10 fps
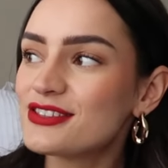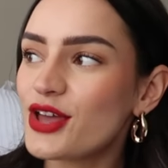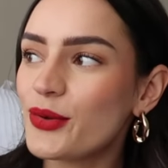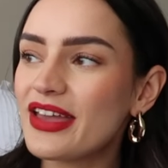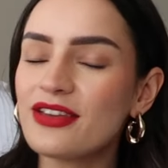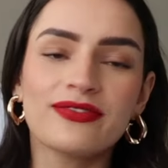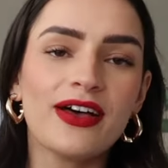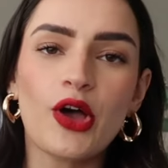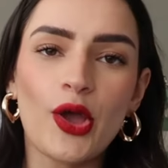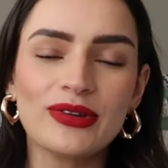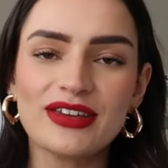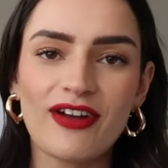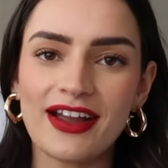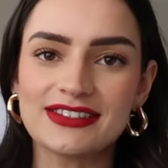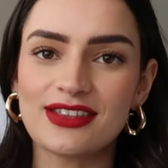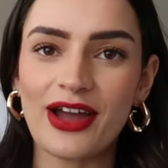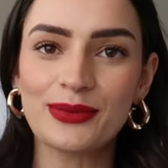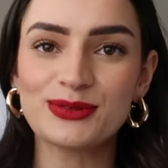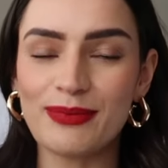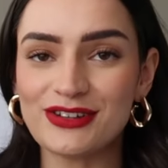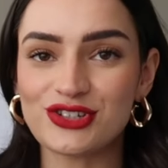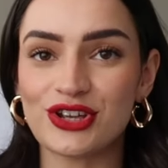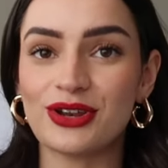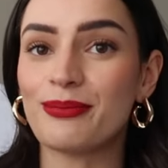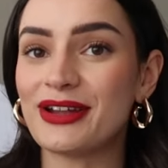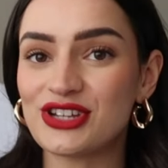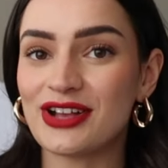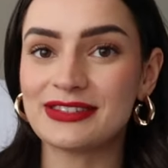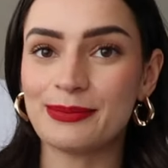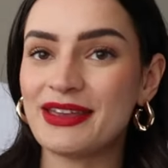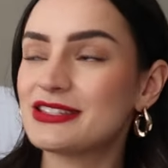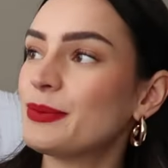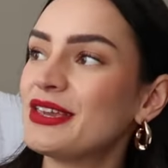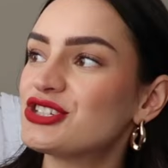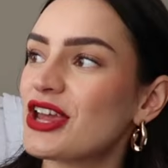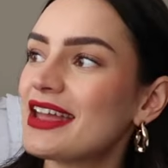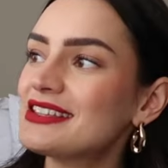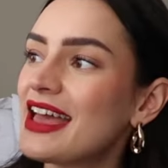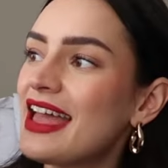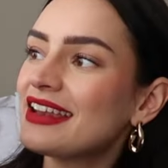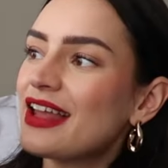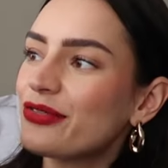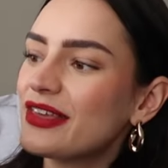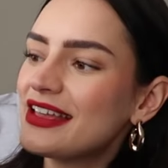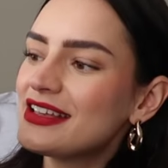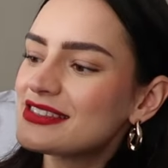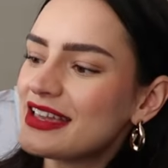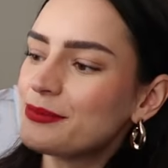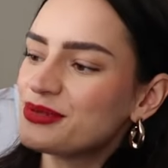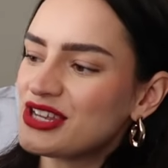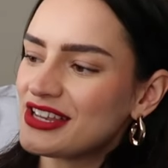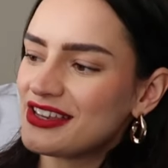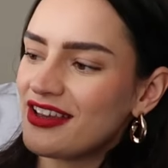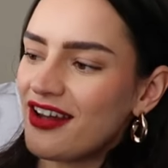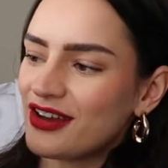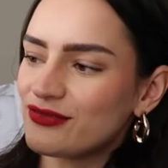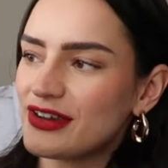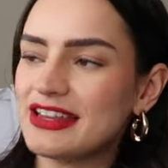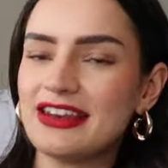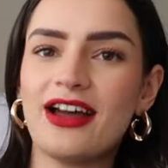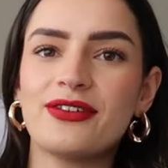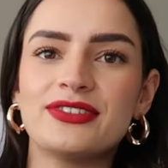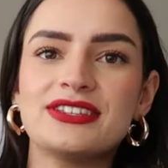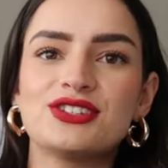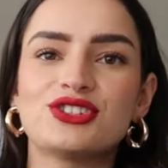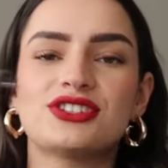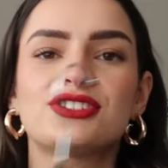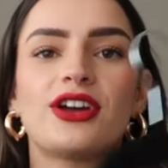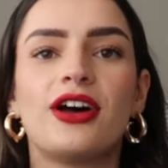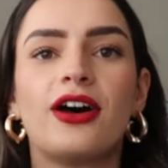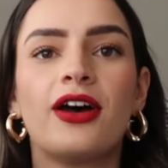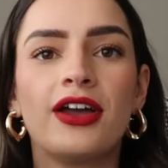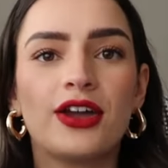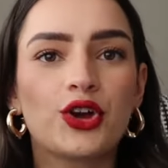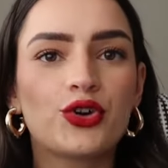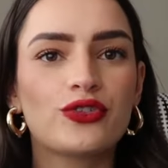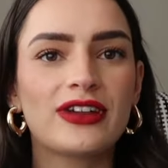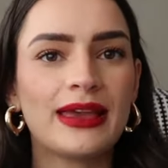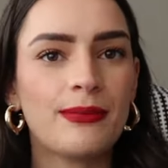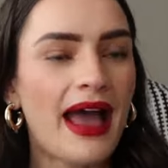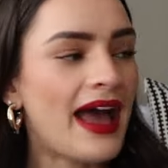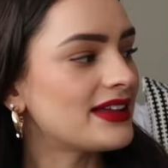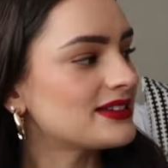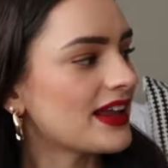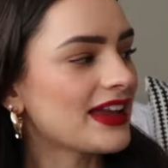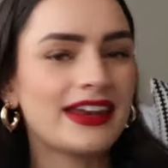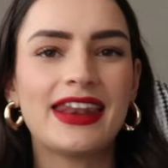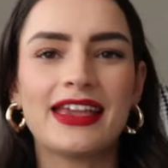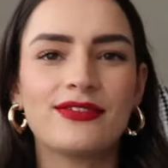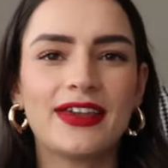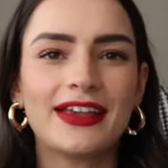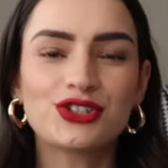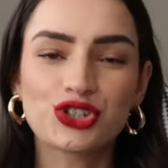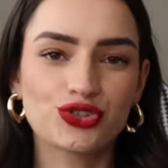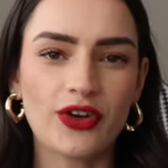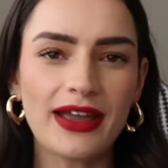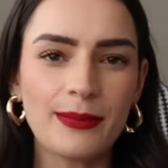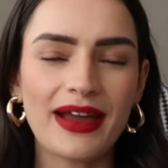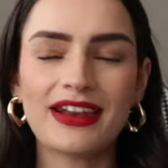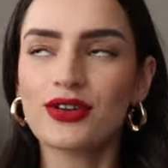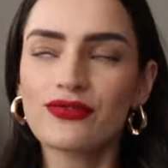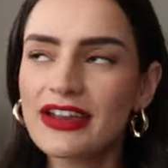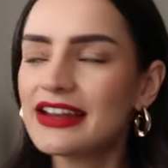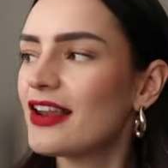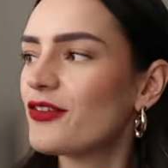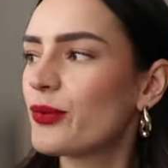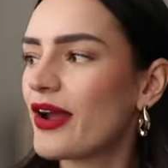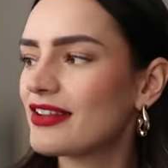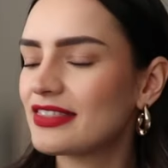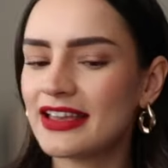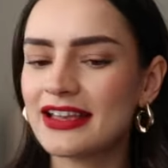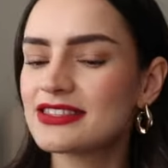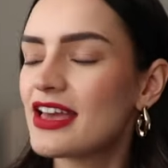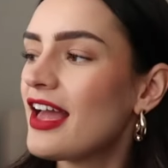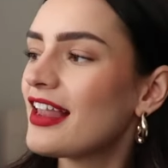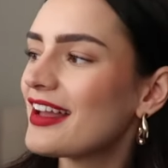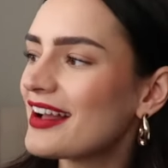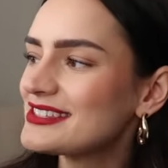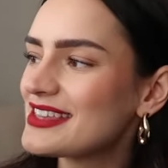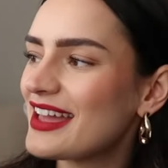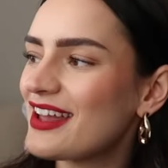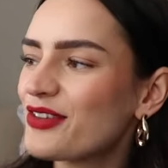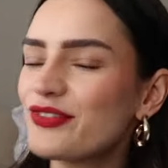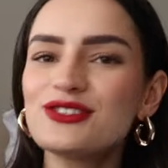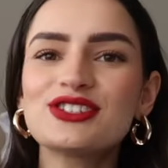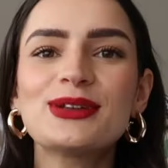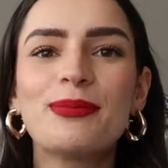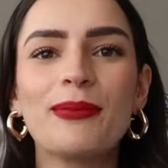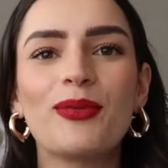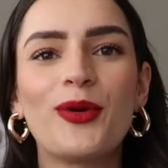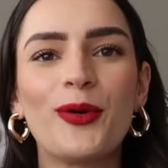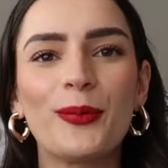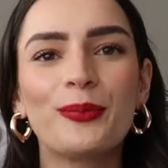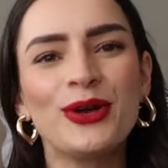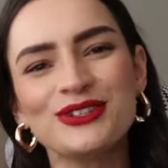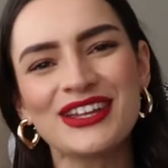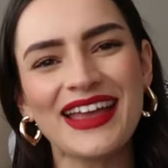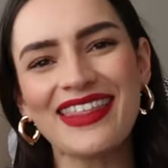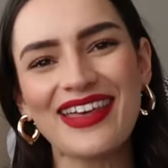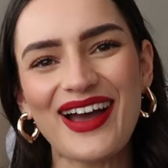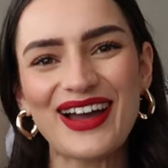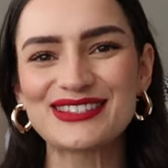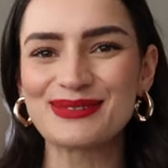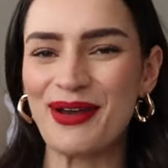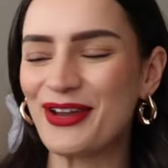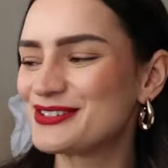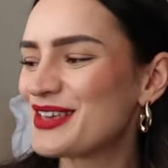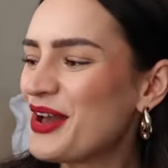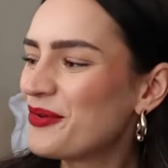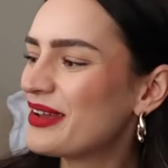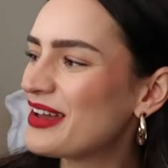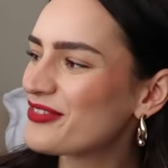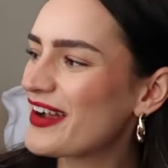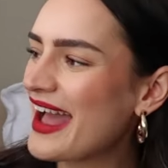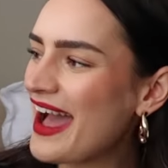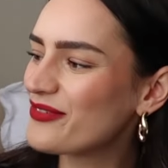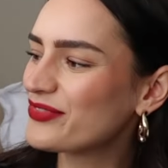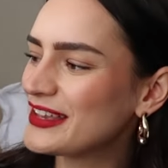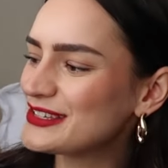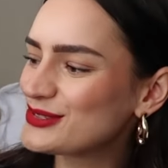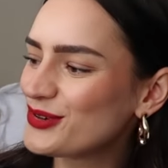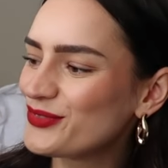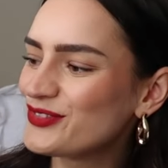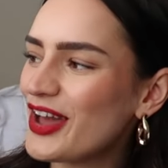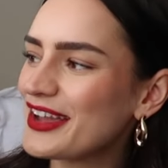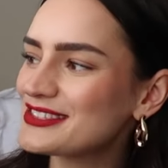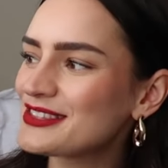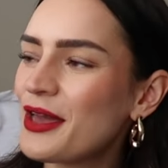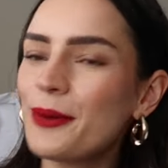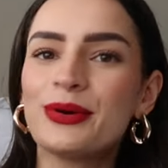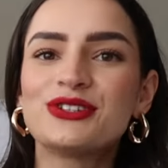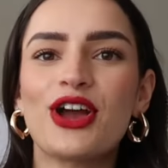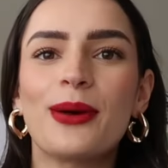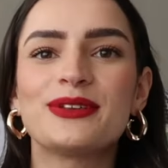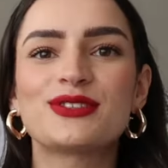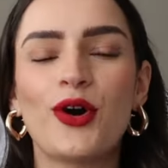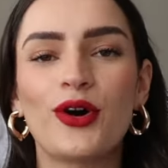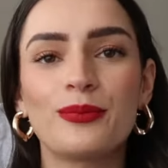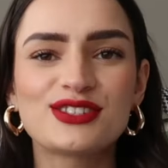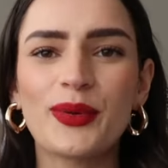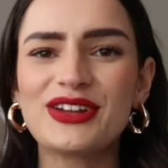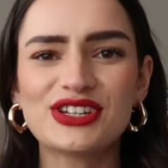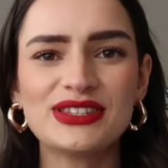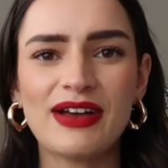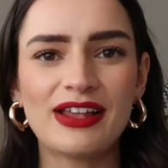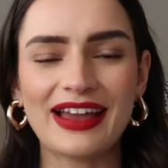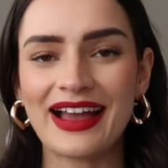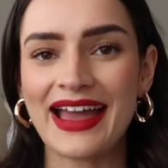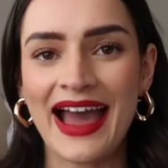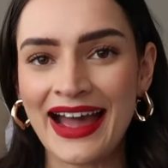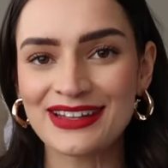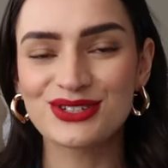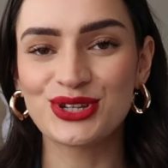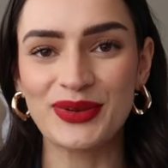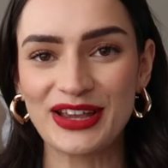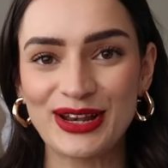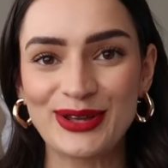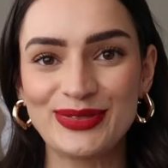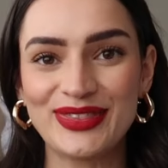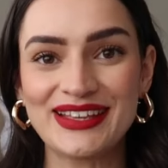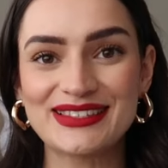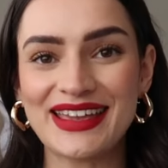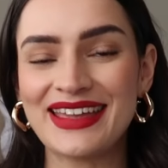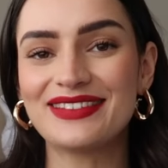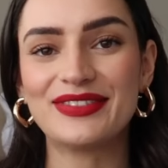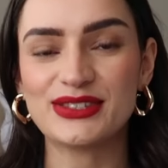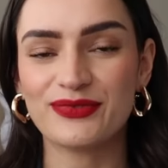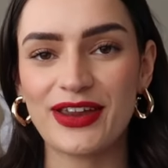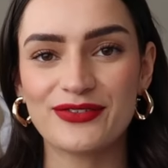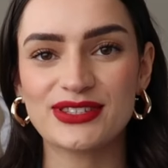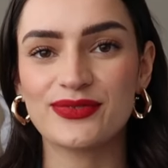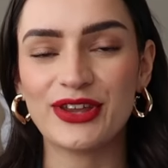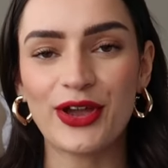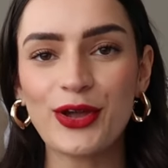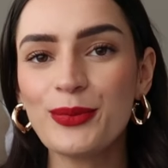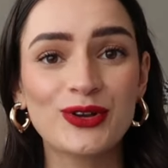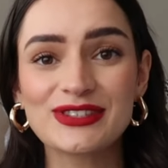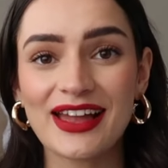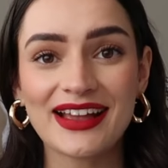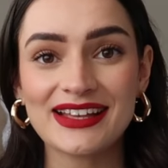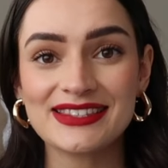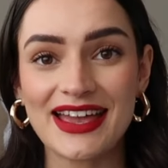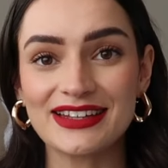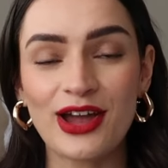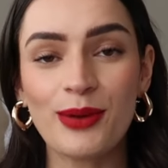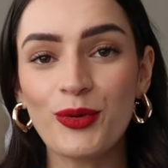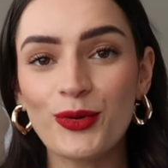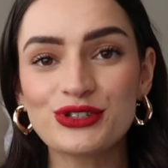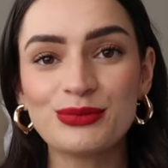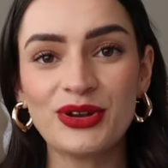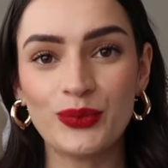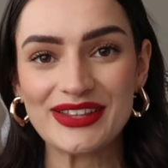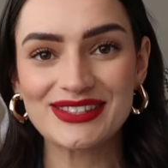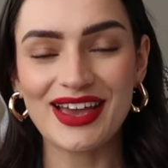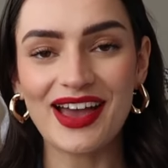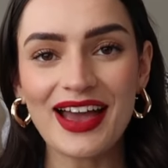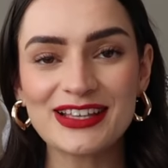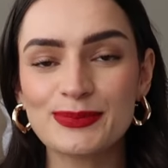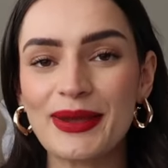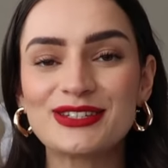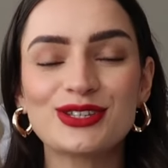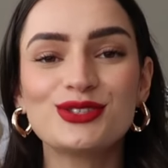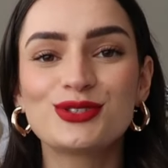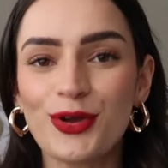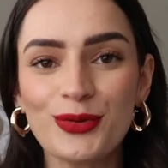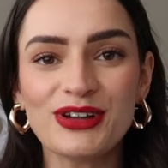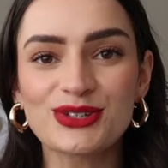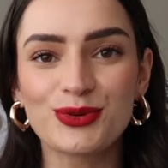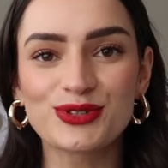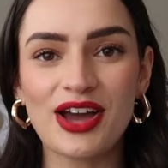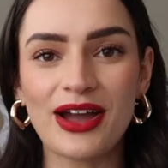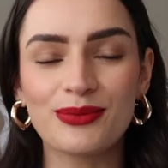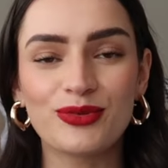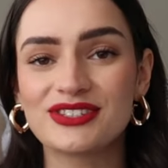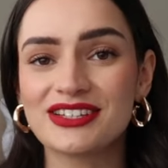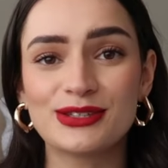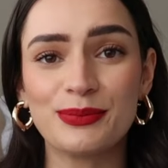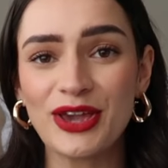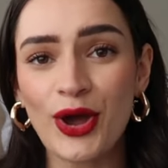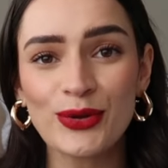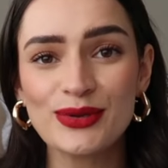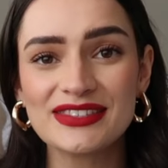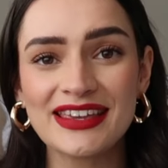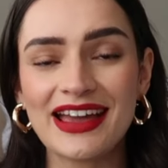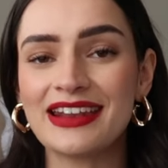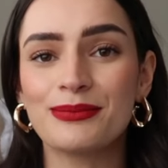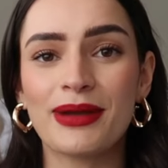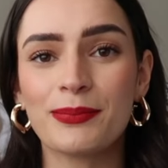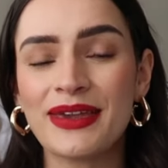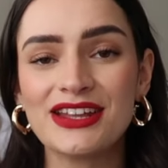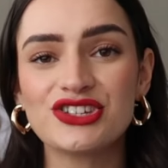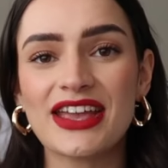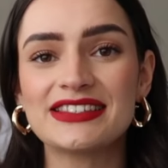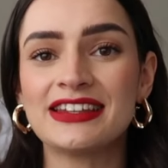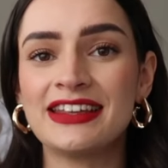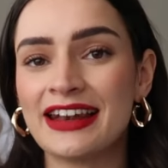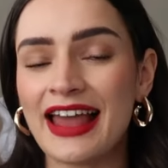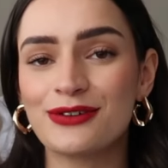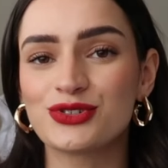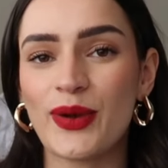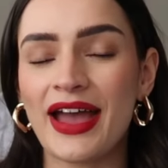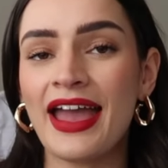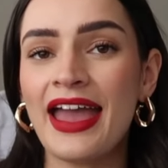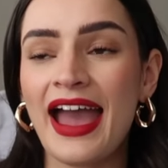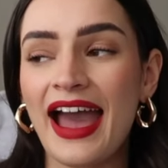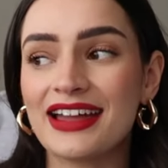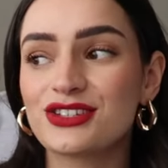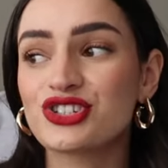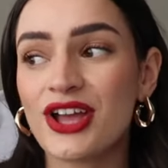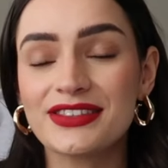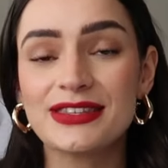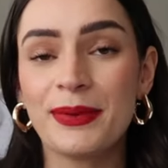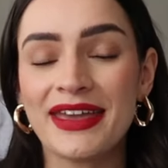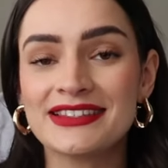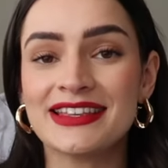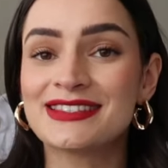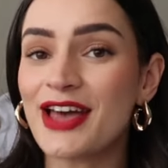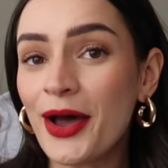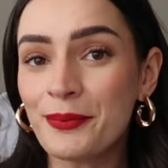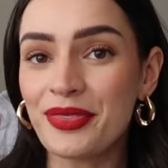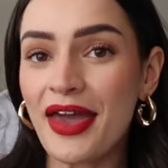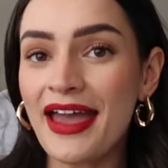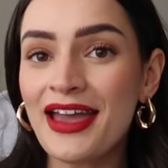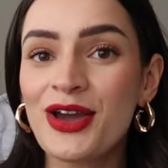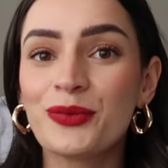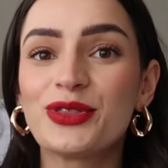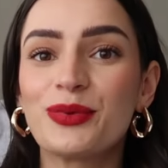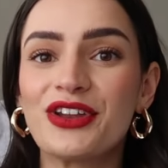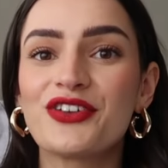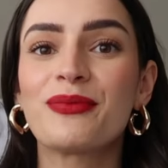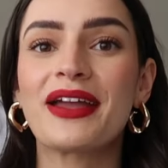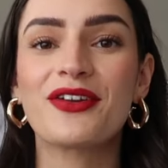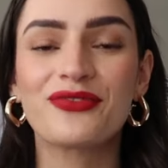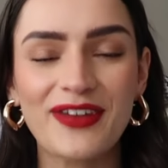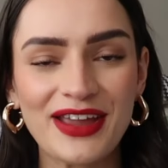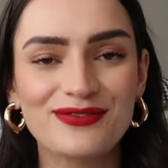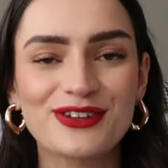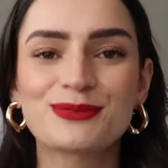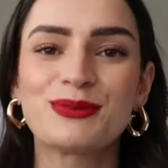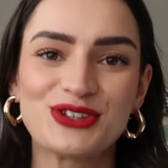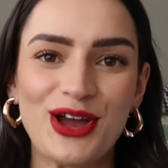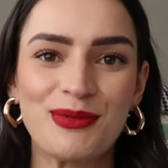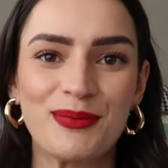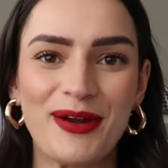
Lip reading: So it felt only right that I would mention my Chelsea Piers PJs. Now these in particular, I really love. These are just a cream and like navy stripe, and I really love wearing these. Like I said, I feel just a bit more put together, I suppose, whenever I have these sort of nice pajamas on. So I just felt like I had to include these in this favorites video because, like I said, come autumn and winter, I spend so much more time wanting to be cozy and in my PJs and in loungewear, and Chelsea Piers is up there with one of my favorite pajama